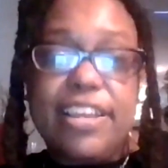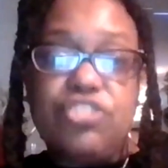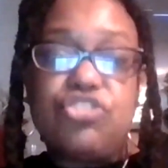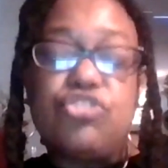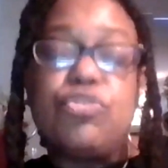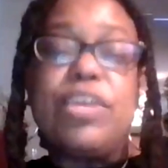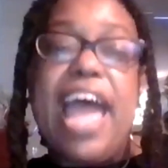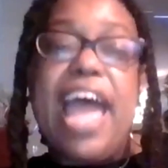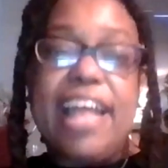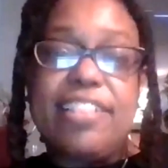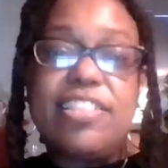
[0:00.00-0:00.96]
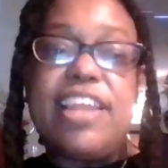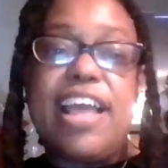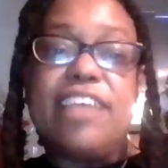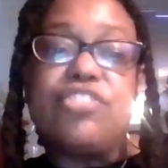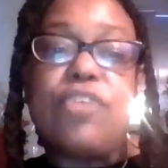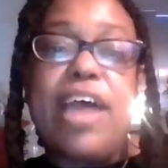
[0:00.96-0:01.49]
History at the
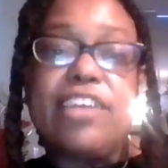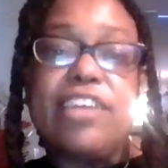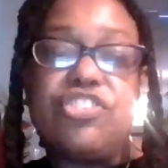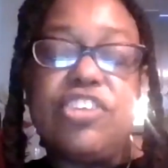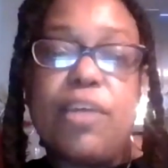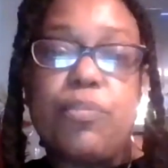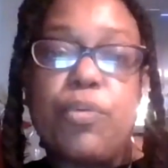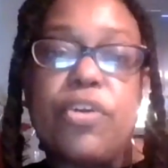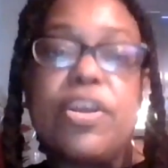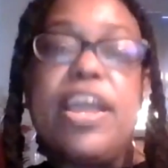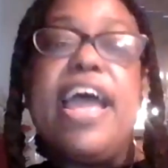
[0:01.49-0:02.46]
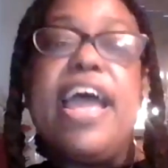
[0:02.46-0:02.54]
National Action Network.